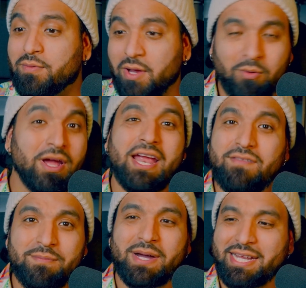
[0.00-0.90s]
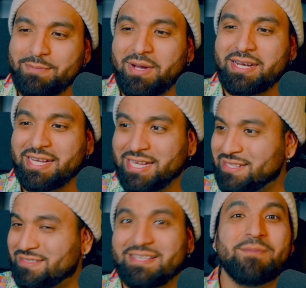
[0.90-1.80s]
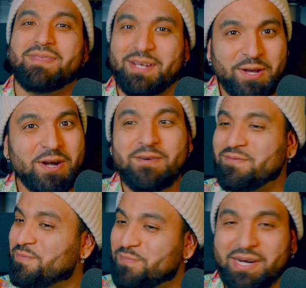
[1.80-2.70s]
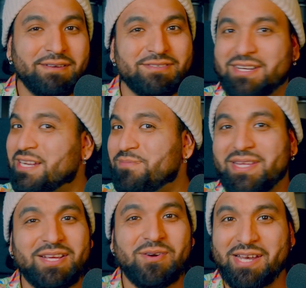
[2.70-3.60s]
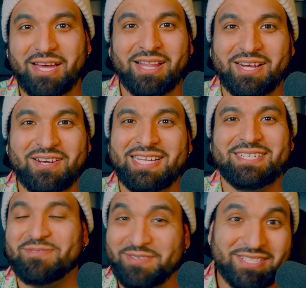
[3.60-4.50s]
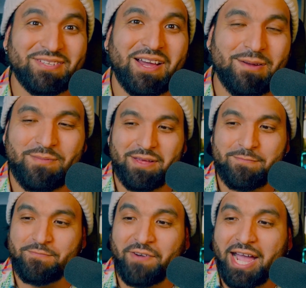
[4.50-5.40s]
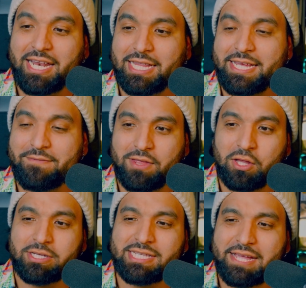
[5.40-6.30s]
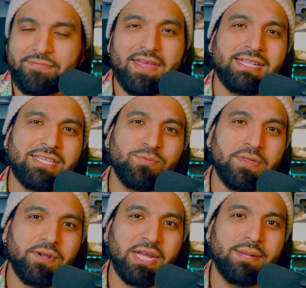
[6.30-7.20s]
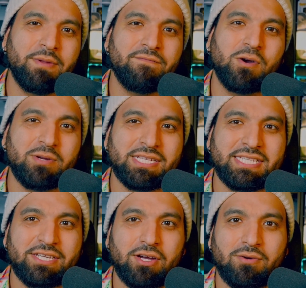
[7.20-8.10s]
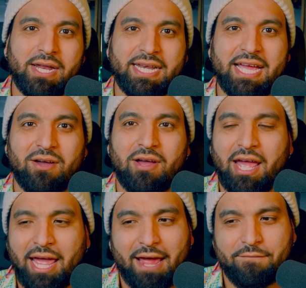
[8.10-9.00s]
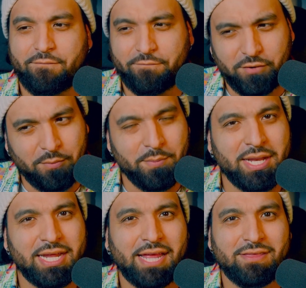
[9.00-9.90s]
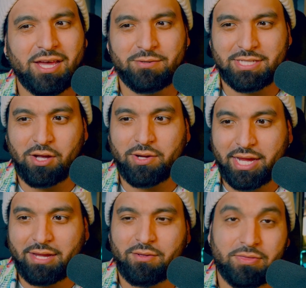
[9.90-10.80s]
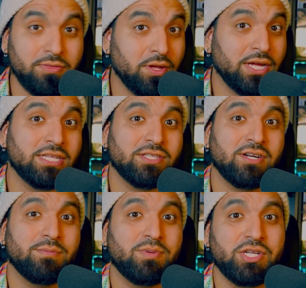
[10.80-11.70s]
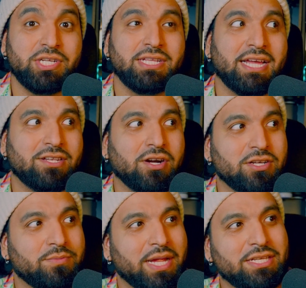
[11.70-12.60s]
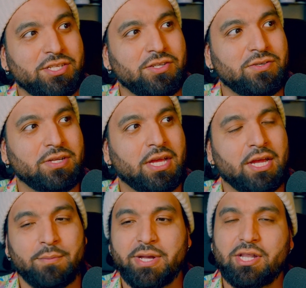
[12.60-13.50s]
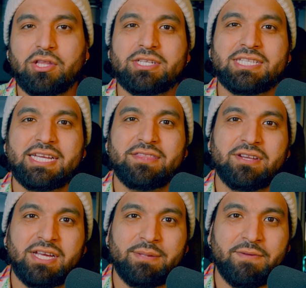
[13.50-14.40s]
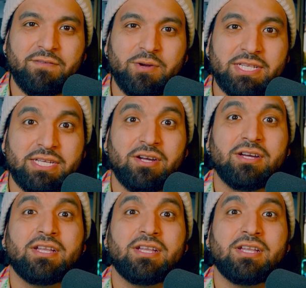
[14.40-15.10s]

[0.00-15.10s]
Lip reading: Well, everybody about to get something. Nerf and buffs are going to be going out like crazy. So finally, looks like this is what they're going to be focusing on right now. For a minute, I thought it was like, okay, they're going to start pushing that Dark Domain 2, but it looks like they're going to be focusing on